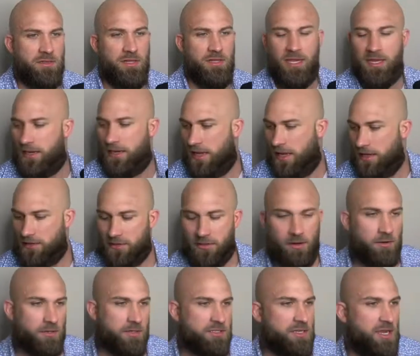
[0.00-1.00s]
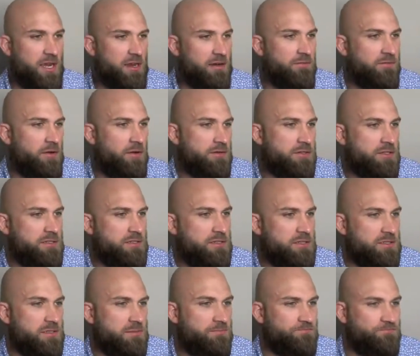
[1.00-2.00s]
light and dark side of
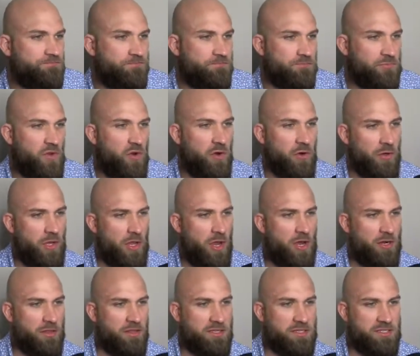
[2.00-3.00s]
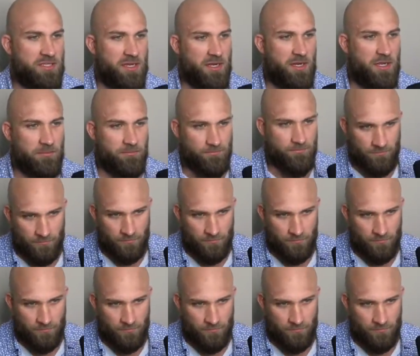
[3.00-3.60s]
narcissism early on in the study.